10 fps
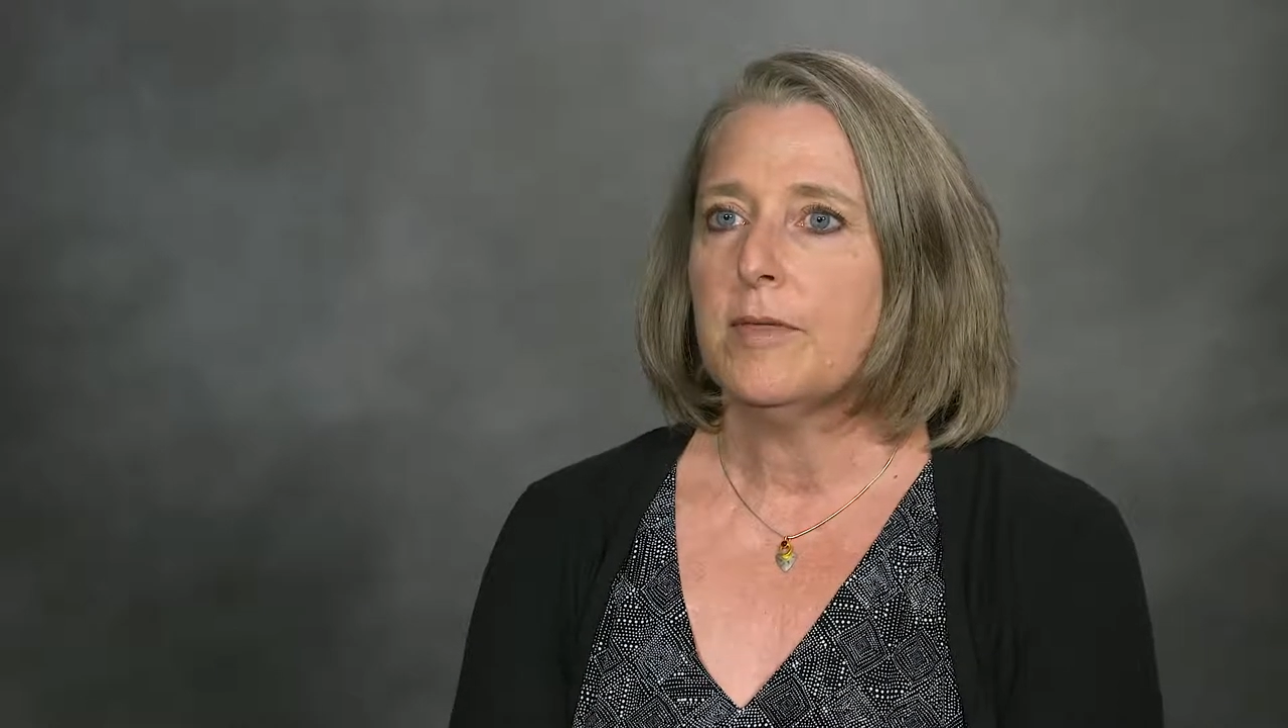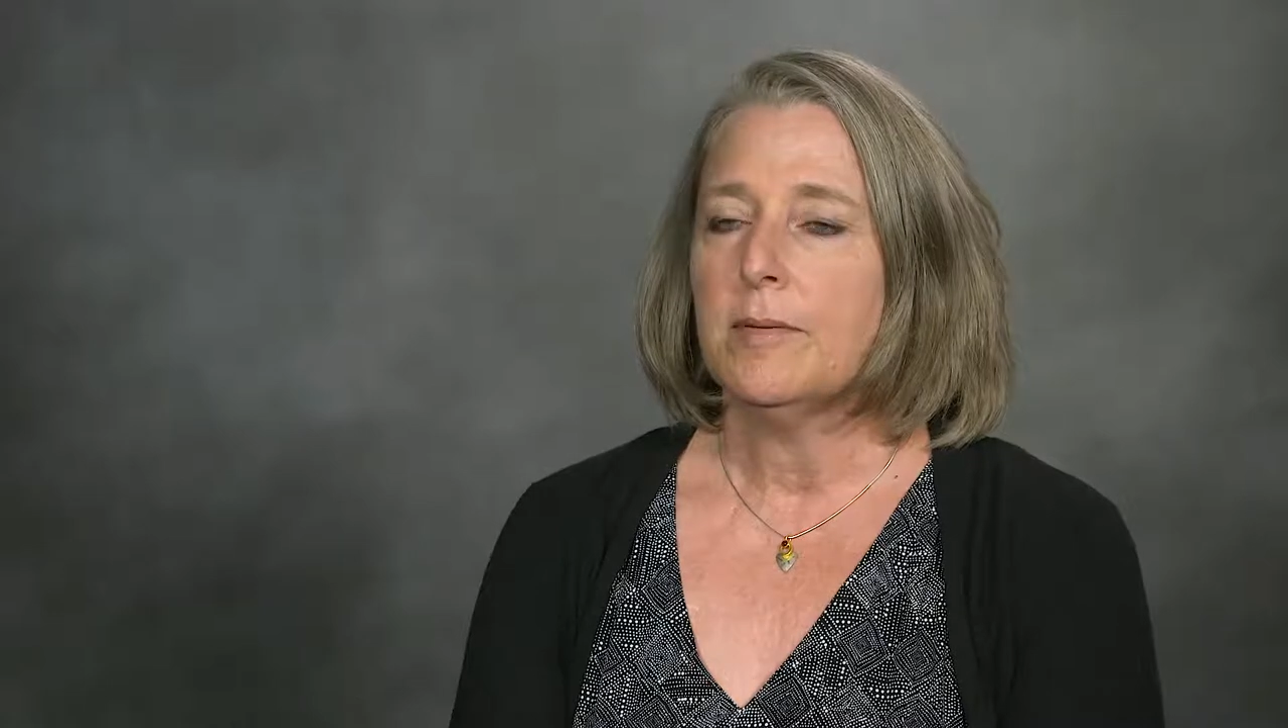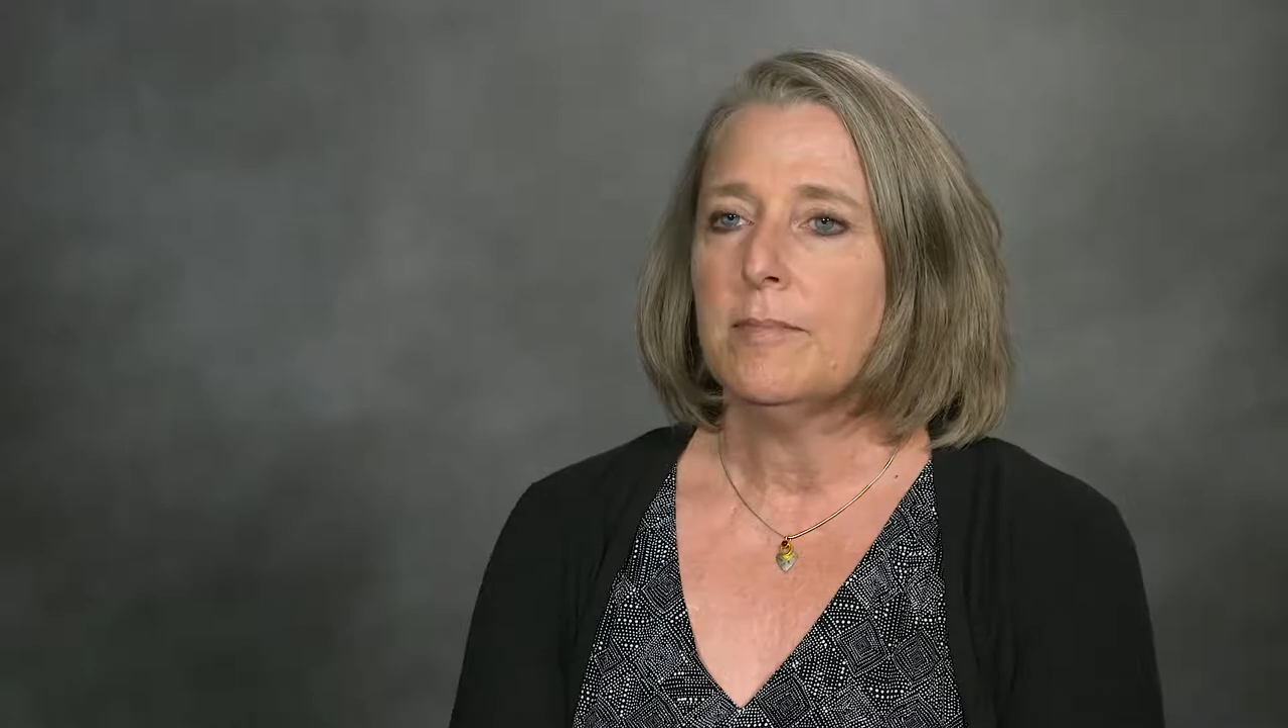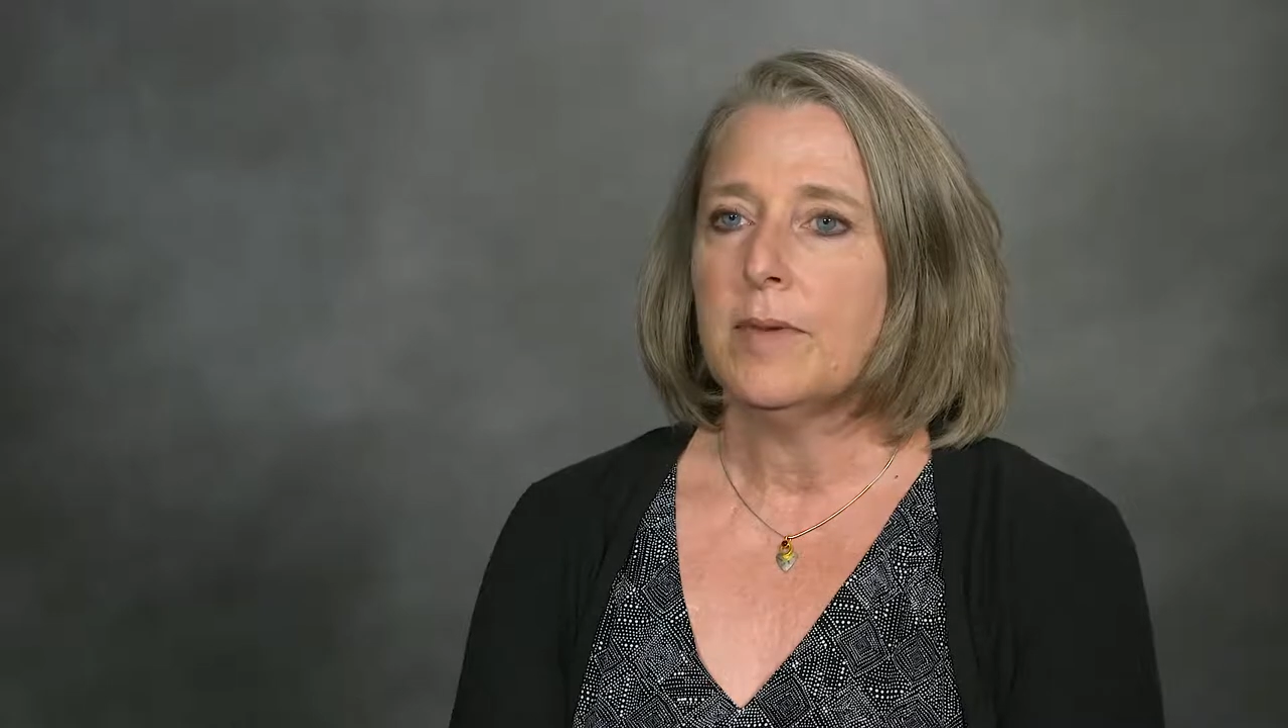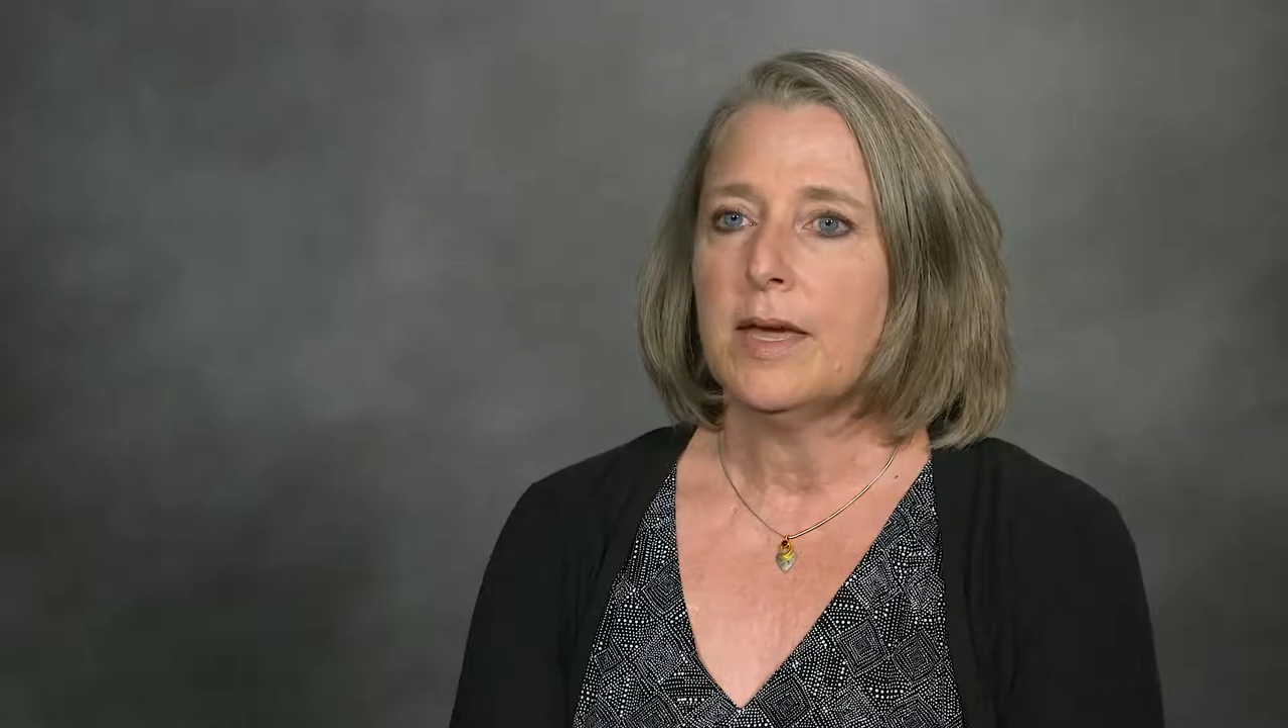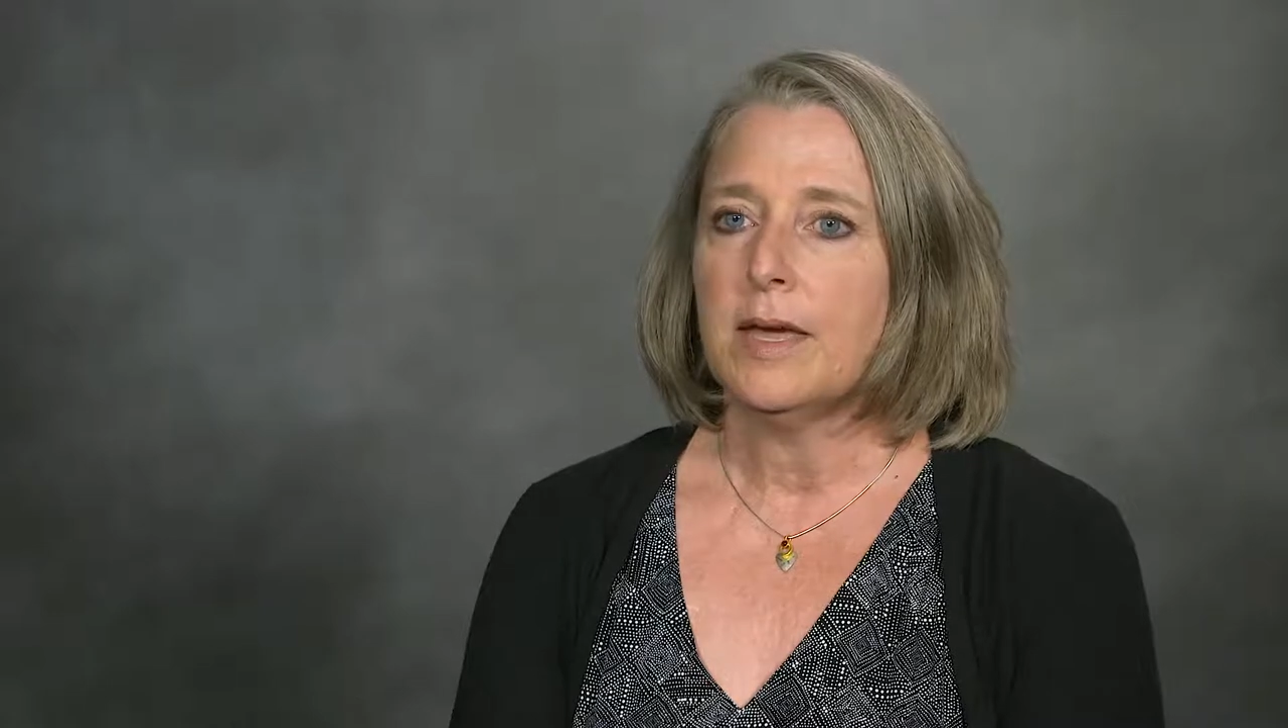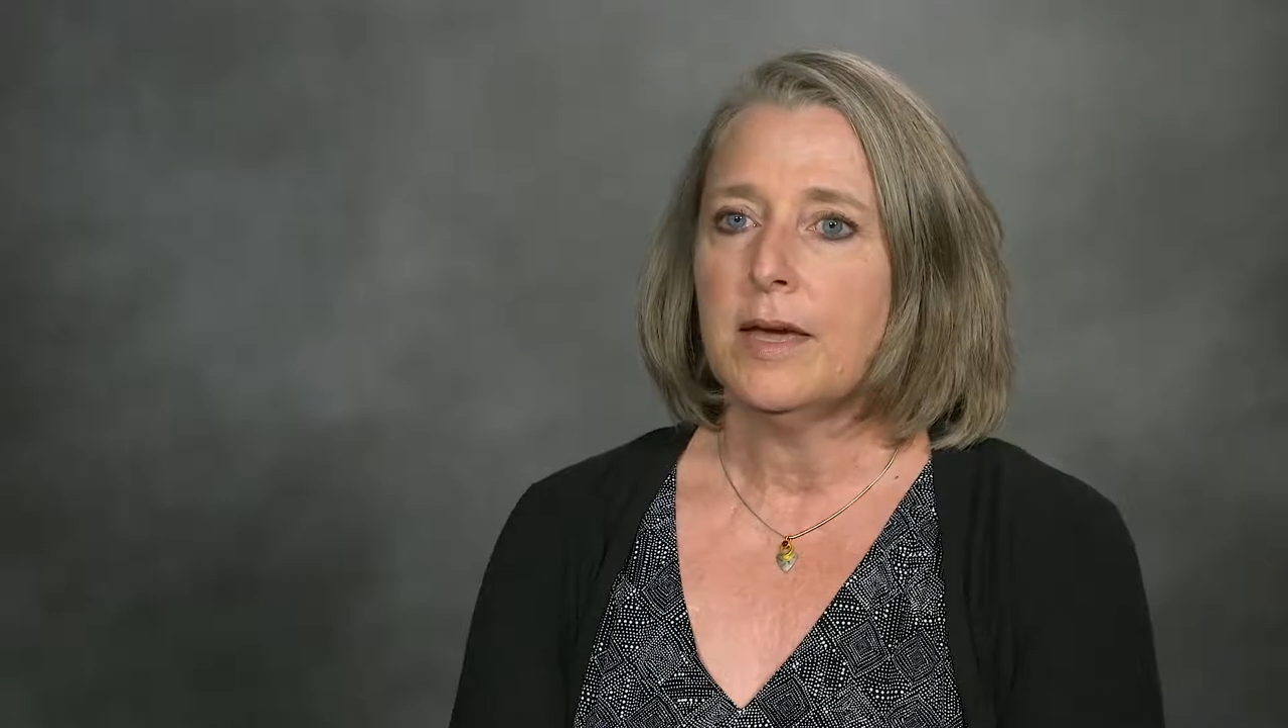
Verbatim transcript: that may